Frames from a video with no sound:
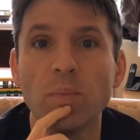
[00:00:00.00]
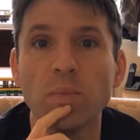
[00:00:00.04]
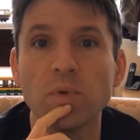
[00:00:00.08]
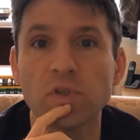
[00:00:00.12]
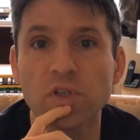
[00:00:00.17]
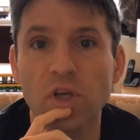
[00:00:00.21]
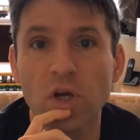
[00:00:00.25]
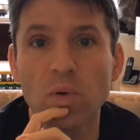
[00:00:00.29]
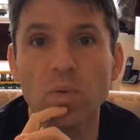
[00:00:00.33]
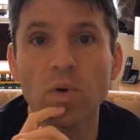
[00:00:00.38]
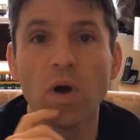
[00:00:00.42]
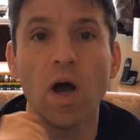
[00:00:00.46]

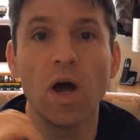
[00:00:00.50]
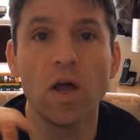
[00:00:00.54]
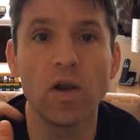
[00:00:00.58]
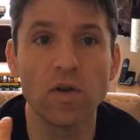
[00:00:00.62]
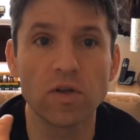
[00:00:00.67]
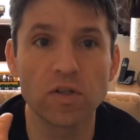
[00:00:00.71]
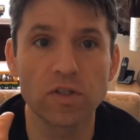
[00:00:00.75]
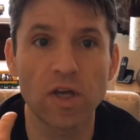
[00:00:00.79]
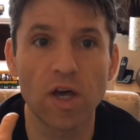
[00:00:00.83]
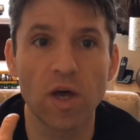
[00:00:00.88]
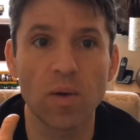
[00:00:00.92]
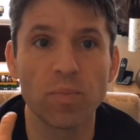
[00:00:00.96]
So I
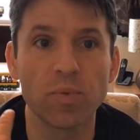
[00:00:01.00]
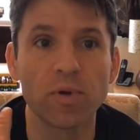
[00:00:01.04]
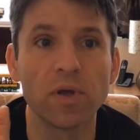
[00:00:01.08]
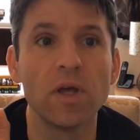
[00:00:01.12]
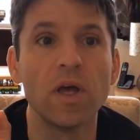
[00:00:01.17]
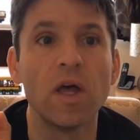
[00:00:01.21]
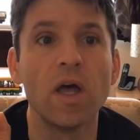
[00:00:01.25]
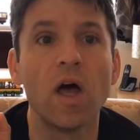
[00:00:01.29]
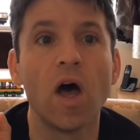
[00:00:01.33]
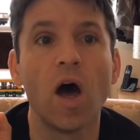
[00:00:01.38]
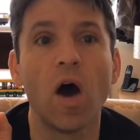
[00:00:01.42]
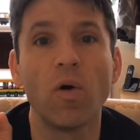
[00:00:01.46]
looked up,
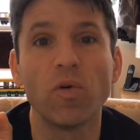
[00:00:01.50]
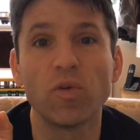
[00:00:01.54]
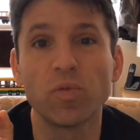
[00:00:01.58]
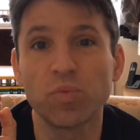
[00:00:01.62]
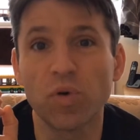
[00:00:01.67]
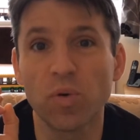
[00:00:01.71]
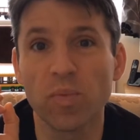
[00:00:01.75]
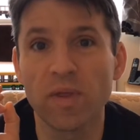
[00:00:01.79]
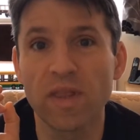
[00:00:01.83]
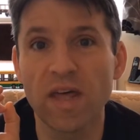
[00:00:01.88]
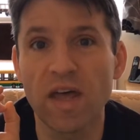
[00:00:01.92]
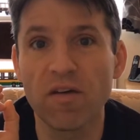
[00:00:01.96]
I was
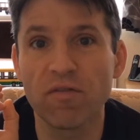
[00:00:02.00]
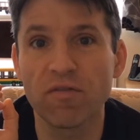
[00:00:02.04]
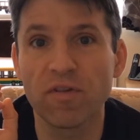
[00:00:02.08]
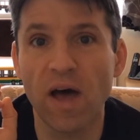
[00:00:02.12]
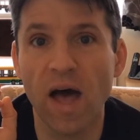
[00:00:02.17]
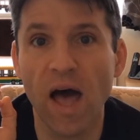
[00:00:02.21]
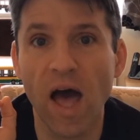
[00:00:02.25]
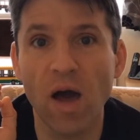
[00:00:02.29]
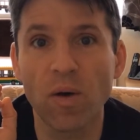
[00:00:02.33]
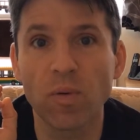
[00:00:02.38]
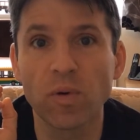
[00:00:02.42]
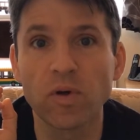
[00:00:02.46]
probably there for
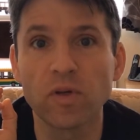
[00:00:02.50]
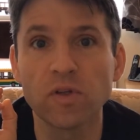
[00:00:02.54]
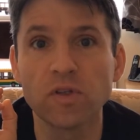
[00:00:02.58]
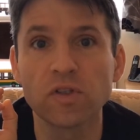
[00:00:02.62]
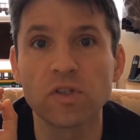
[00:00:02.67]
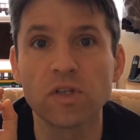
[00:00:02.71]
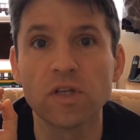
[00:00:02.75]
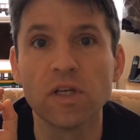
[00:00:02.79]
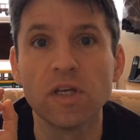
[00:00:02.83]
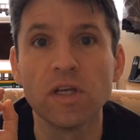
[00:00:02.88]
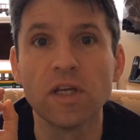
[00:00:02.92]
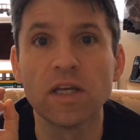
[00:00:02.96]

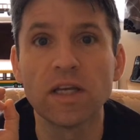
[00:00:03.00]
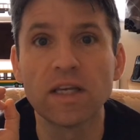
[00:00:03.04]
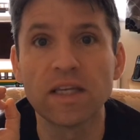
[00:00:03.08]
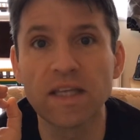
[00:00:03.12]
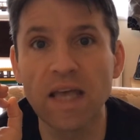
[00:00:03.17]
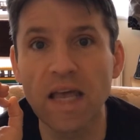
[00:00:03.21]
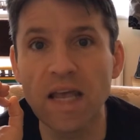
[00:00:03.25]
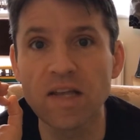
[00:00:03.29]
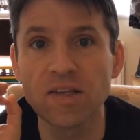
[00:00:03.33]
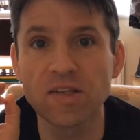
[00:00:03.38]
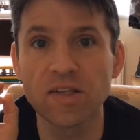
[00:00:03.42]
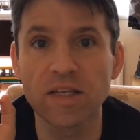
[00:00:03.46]
hours
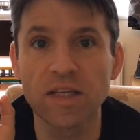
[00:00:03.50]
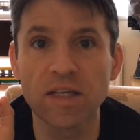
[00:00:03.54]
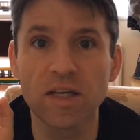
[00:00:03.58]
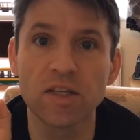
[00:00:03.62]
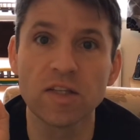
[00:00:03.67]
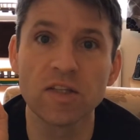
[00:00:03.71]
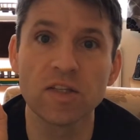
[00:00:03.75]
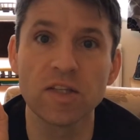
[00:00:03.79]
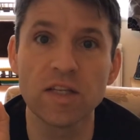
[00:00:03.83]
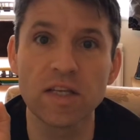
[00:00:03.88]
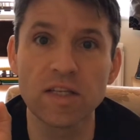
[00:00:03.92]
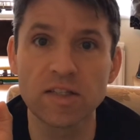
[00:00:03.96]
gazing
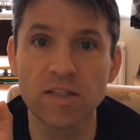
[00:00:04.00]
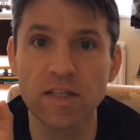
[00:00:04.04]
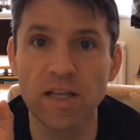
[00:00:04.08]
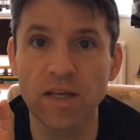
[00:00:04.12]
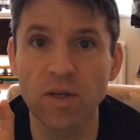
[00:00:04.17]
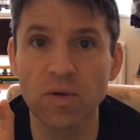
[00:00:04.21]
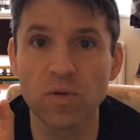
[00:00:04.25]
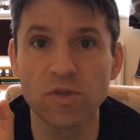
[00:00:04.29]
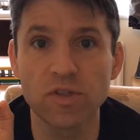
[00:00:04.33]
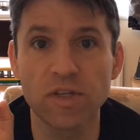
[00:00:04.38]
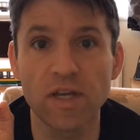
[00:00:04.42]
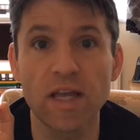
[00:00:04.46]
at this
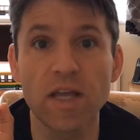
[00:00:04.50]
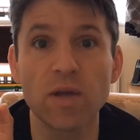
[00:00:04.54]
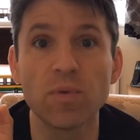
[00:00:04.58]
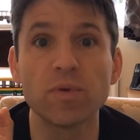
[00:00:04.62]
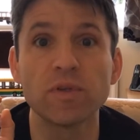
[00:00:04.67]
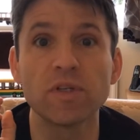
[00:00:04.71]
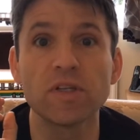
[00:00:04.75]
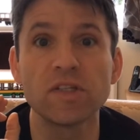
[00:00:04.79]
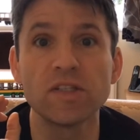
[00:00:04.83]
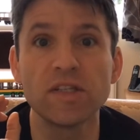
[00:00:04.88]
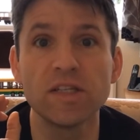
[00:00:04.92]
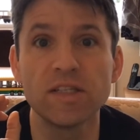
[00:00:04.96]
Lego set. It
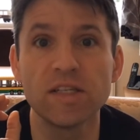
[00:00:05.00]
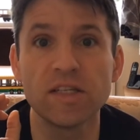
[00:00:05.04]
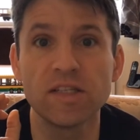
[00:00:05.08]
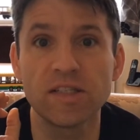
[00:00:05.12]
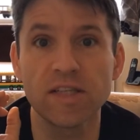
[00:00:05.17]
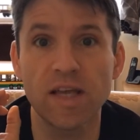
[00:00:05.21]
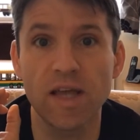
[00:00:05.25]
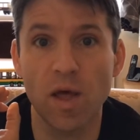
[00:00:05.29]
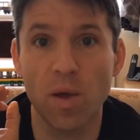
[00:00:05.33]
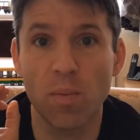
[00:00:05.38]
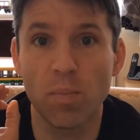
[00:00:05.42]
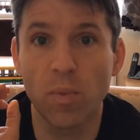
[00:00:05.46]
was a city
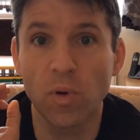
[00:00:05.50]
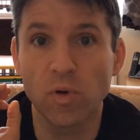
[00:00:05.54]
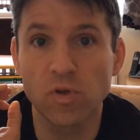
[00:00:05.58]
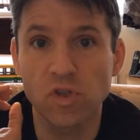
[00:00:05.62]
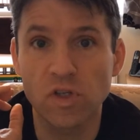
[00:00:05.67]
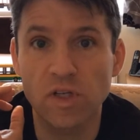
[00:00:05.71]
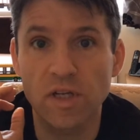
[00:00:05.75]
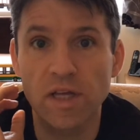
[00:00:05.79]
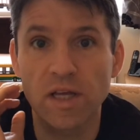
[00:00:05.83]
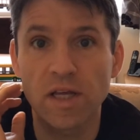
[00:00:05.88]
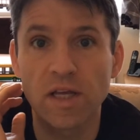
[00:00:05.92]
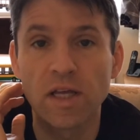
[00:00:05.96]
set, a
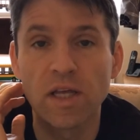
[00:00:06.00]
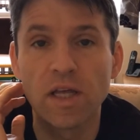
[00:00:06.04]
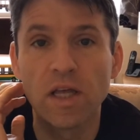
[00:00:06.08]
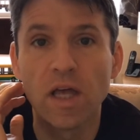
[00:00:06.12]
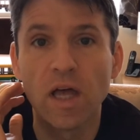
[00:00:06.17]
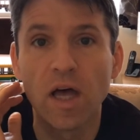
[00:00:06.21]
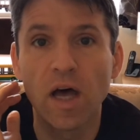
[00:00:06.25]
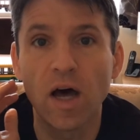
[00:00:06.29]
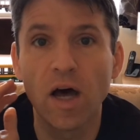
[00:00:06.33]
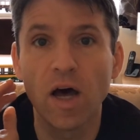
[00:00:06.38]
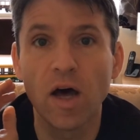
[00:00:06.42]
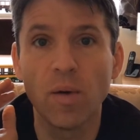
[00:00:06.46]
modular.
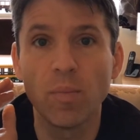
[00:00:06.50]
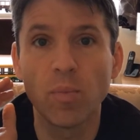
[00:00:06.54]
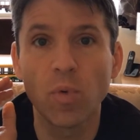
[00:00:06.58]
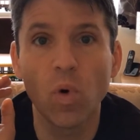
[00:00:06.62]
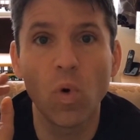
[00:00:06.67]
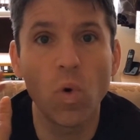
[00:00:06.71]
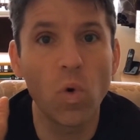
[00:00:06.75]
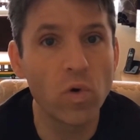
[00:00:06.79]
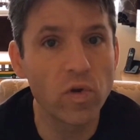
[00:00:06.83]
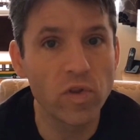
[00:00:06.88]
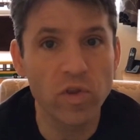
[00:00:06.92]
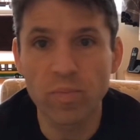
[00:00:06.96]

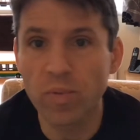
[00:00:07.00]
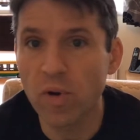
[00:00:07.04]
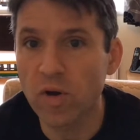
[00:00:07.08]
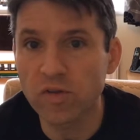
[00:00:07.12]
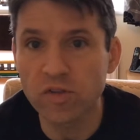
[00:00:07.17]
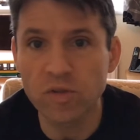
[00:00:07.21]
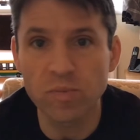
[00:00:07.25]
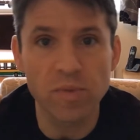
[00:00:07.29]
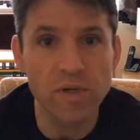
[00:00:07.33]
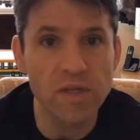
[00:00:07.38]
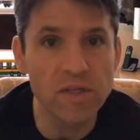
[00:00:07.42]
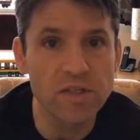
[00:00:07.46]
All of the
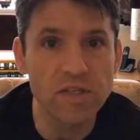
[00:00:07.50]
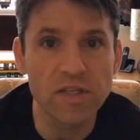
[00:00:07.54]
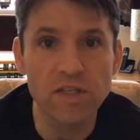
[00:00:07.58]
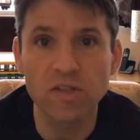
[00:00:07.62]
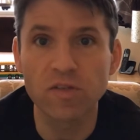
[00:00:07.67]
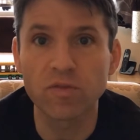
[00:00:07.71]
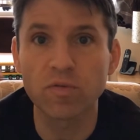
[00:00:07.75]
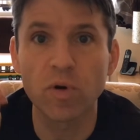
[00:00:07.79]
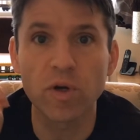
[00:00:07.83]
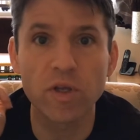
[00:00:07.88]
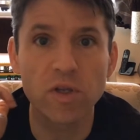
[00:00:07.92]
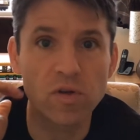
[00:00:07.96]

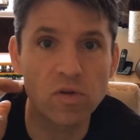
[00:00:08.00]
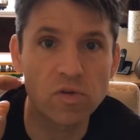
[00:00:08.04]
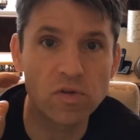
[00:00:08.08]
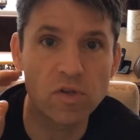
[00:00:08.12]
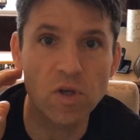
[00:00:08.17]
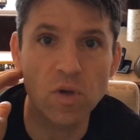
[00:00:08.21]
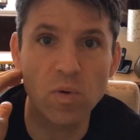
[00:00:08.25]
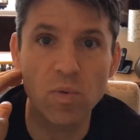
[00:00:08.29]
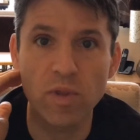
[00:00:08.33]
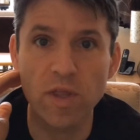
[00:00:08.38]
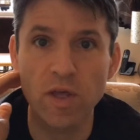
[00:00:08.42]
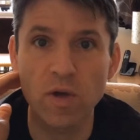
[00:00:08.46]
possibilities of what you could
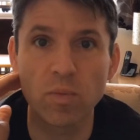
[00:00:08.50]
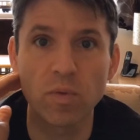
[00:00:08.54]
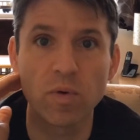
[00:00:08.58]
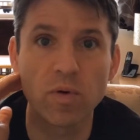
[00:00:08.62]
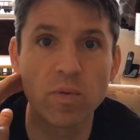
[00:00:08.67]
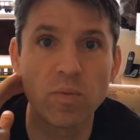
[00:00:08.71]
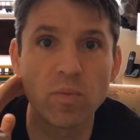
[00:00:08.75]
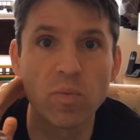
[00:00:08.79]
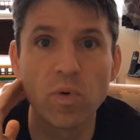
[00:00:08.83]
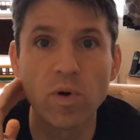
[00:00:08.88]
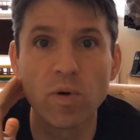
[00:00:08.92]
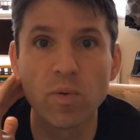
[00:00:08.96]
do with it
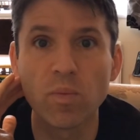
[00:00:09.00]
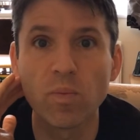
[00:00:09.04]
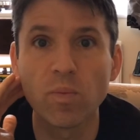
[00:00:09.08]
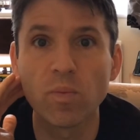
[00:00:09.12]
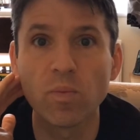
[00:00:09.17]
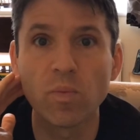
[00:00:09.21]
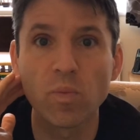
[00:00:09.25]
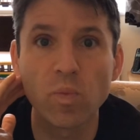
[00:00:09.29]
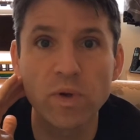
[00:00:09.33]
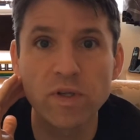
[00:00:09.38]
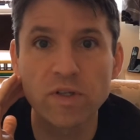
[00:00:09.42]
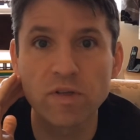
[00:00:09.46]
were
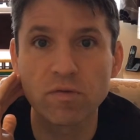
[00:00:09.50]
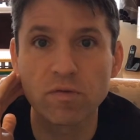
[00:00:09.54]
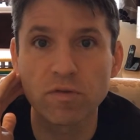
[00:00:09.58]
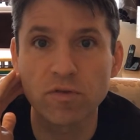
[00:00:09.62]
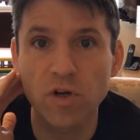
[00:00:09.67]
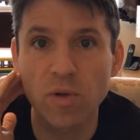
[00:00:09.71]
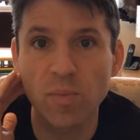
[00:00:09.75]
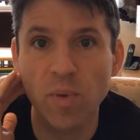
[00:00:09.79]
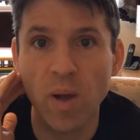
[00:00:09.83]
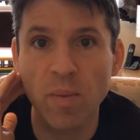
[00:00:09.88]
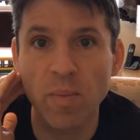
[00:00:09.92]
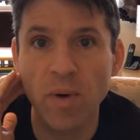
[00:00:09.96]
whizzing
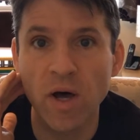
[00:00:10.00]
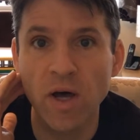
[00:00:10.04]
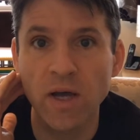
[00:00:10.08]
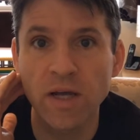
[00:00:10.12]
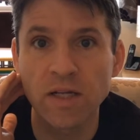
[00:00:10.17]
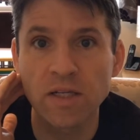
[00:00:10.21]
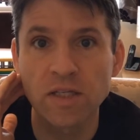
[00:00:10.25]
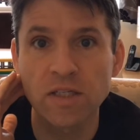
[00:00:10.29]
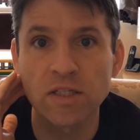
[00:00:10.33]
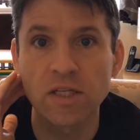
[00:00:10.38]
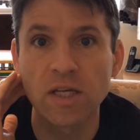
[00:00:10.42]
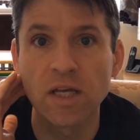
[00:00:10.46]
through my
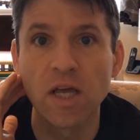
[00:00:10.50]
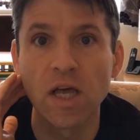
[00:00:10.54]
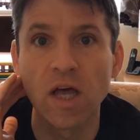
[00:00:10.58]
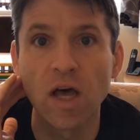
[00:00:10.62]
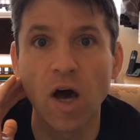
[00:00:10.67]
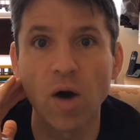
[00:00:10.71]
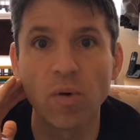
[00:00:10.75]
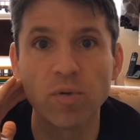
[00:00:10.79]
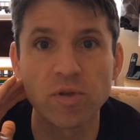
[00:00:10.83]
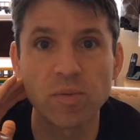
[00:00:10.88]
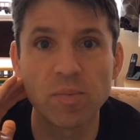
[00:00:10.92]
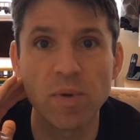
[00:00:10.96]
mind.
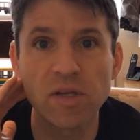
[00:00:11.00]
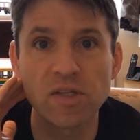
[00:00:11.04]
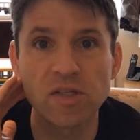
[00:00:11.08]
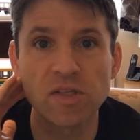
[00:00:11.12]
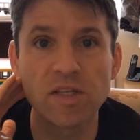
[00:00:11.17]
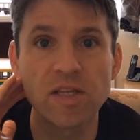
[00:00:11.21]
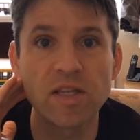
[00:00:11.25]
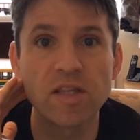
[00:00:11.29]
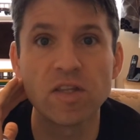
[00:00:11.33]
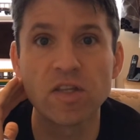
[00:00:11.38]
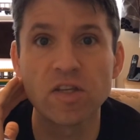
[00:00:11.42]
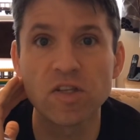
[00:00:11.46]
I was
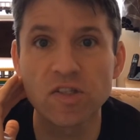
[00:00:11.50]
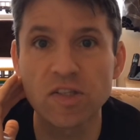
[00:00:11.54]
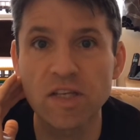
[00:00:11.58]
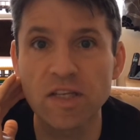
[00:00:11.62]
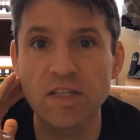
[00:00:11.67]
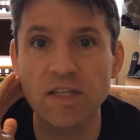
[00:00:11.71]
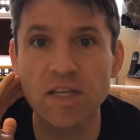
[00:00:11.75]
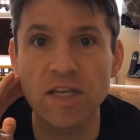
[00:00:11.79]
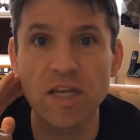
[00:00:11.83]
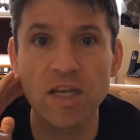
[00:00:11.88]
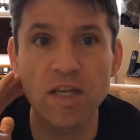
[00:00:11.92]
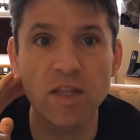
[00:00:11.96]
imagining the
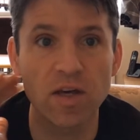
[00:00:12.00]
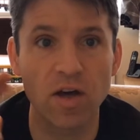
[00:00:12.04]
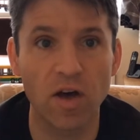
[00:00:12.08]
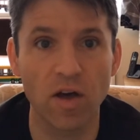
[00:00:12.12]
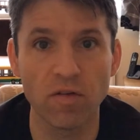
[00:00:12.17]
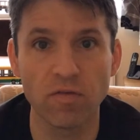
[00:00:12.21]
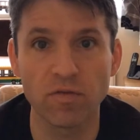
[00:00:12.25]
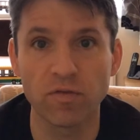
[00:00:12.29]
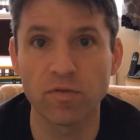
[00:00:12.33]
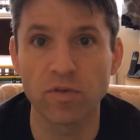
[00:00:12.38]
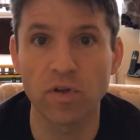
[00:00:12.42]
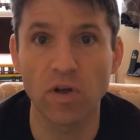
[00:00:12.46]
city that
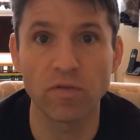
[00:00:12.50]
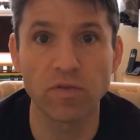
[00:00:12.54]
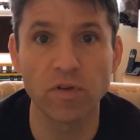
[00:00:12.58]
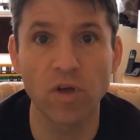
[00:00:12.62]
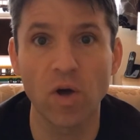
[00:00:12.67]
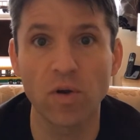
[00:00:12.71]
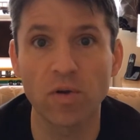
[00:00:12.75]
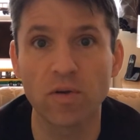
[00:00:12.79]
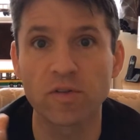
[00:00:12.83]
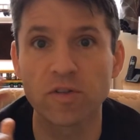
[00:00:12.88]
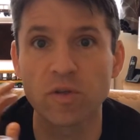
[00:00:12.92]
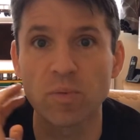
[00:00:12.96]
I've
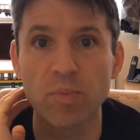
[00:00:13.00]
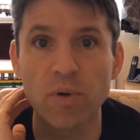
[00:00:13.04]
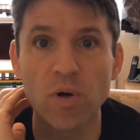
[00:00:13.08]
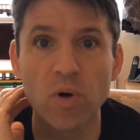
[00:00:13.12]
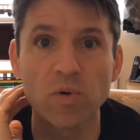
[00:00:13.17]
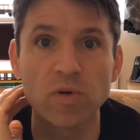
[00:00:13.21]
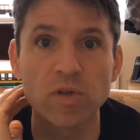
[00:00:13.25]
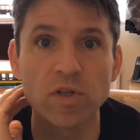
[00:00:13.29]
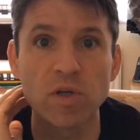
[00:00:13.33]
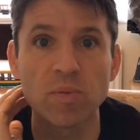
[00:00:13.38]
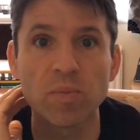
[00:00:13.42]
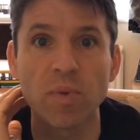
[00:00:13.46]
gone on to
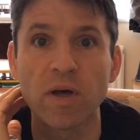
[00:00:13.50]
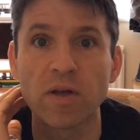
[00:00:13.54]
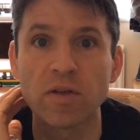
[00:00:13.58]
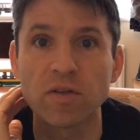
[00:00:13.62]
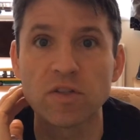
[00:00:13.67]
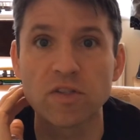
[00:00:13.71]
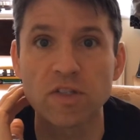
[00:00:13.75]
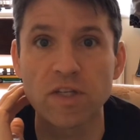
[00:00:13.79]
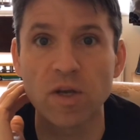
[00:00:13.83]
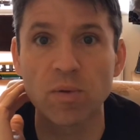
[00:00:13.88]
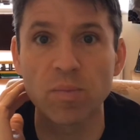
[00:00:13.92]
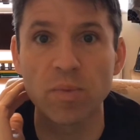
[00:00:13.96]
build, and you might
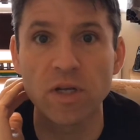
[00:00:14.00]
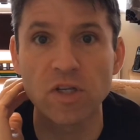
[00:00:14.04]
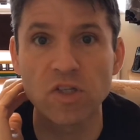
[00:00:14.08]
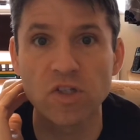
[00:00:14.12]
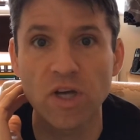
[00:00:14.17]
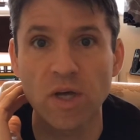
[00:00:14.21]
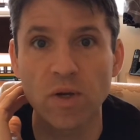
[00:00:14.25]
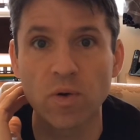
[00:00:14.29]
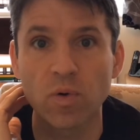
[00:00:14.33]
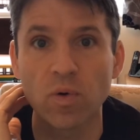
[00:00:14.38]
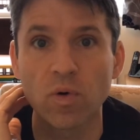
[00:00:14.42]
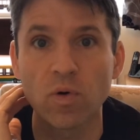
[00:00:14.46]
see on my
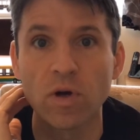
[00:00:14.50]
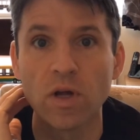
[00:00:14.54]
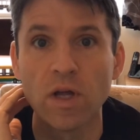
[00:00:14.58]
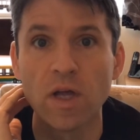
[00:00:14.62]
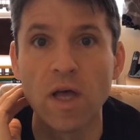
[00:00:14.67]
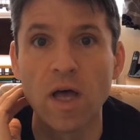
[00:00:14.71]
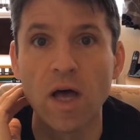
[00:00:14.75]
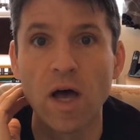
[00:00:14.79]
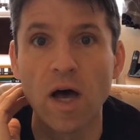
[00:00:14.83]
channel.